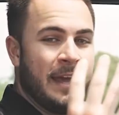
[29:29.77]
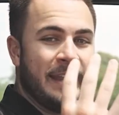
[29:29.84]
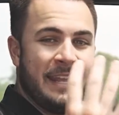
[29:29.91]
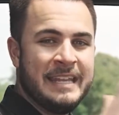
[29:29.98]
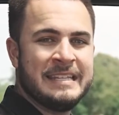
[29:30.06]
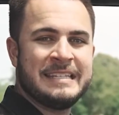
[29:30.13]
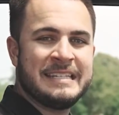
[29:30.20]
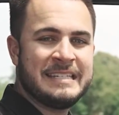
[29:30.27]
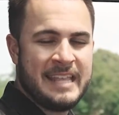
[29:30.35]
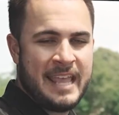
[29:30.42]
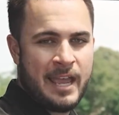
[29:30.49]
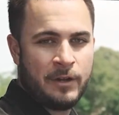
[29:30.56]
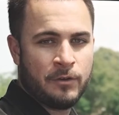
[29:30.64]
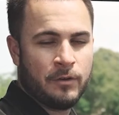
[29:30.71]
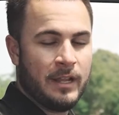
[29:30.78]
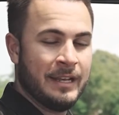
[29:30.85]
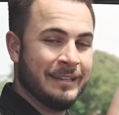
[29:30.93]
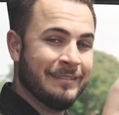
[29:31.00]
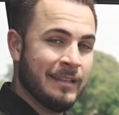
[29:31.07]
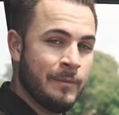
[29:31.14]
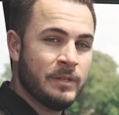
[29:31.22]
That is standard in
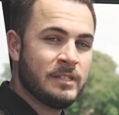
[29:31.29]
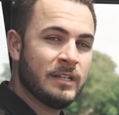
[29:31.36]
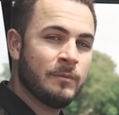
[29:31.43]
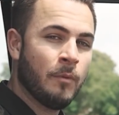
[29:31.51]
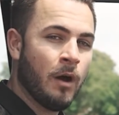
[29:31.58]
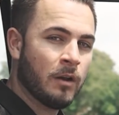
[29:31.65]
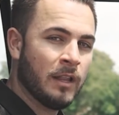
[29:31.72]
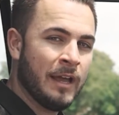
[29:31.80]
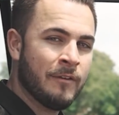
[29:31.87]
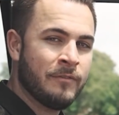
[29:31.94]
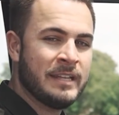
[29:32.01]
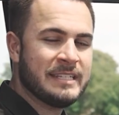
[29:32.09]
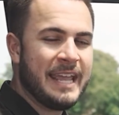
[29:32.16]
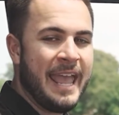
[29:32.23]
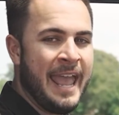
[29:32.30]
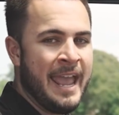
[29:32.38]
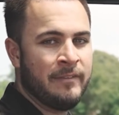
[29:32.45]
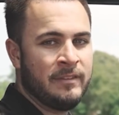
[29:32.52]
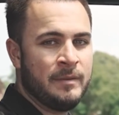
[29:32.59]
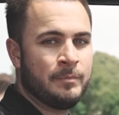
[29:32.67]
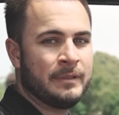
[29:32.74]
a limited model of this
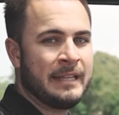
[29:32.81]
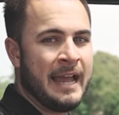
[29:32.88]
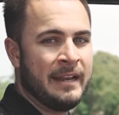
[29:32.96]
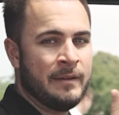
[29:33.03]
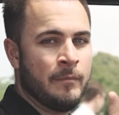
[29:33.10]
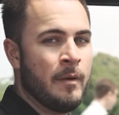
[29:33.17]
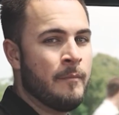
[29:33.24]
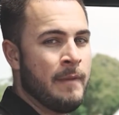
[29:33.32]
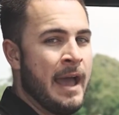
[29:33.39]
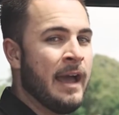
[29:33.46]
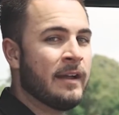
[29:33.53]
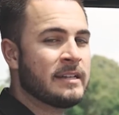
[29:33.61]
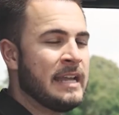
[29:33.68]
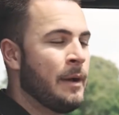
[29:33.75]
and the Platinum Max.